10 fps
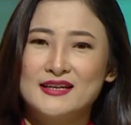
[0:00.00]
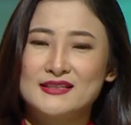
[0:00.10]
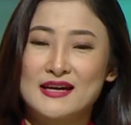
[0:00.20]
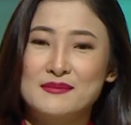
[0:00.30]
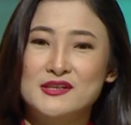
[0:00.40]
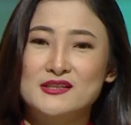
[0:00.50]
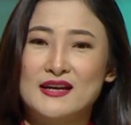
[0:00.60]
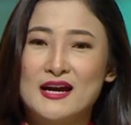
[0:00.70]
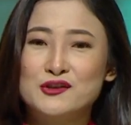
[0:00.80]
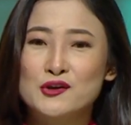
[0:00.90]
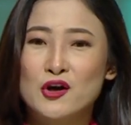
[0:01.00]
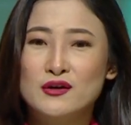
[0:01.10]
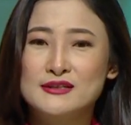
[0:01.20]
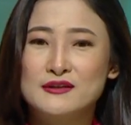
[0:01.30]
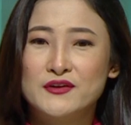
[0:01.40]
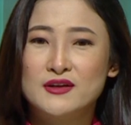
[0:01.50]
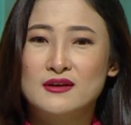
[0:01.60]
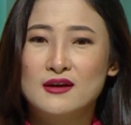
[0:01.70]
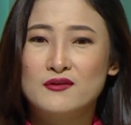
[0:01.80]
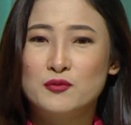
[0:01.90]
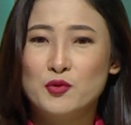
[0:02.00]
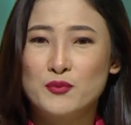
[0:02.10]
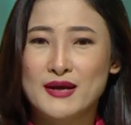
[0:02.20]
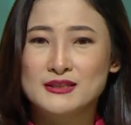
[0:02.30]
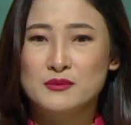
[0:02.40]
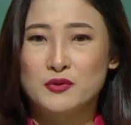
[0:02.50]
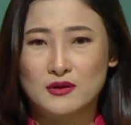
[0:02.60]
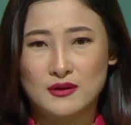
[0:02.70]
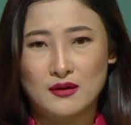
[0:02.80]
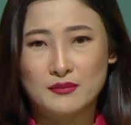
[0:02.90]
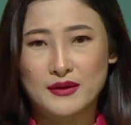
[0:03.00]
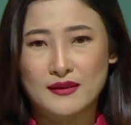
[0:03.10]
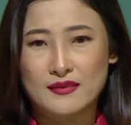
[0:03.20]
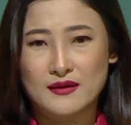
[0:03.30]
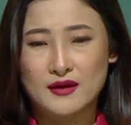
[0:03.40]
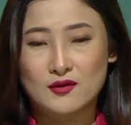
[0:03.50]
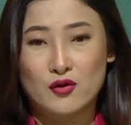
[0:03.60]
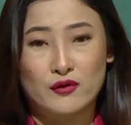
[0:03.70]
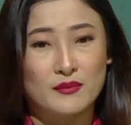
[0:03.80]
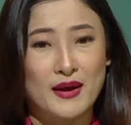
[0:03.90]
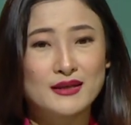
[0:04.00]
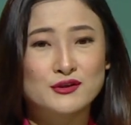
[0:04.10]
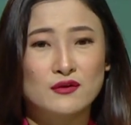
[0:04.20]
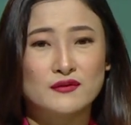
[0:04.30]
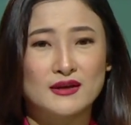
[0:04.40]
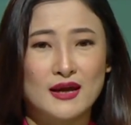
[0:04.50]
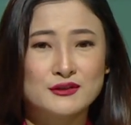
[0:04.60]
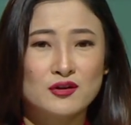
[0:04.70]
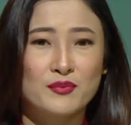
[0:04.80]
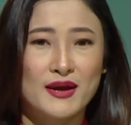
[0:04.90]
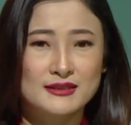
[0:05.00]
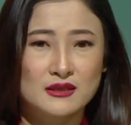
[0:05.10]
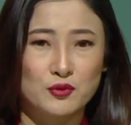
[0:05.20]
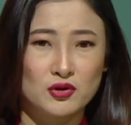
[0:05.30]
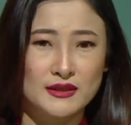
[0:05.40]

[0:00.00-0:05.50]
Times International College defeated Kirtipur Basketball Club in the inaugural match of the National Basketball